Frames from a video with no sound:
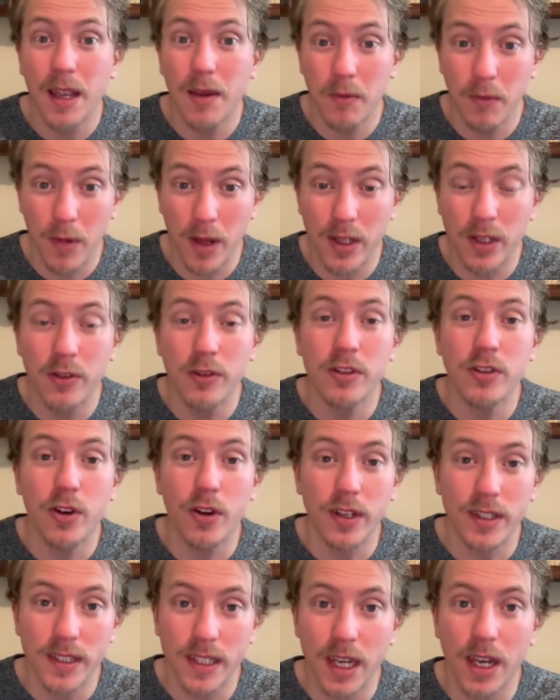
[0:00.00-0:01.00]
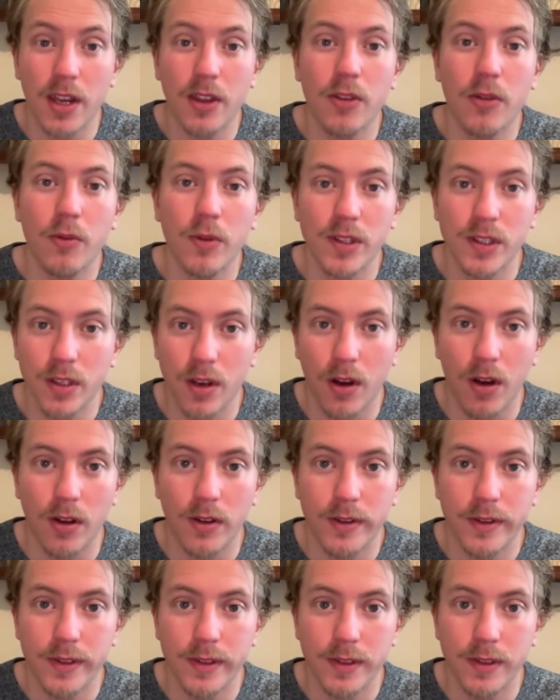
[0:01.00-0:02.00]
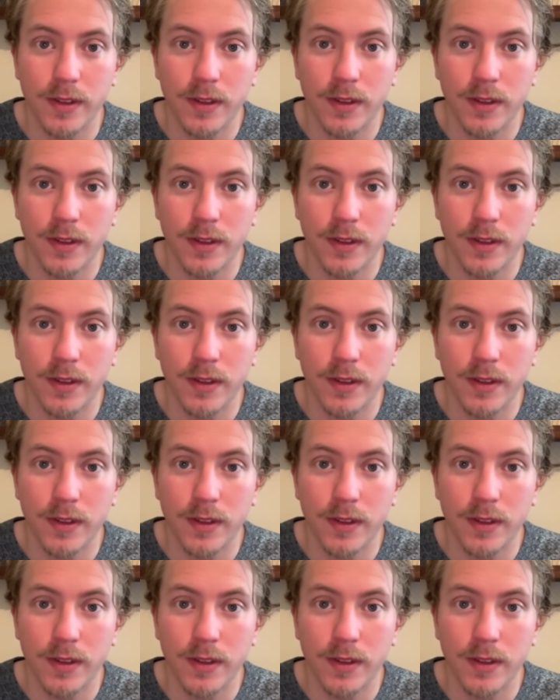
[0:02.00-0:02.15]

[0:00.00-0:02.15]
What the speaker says: when you start seeing the results.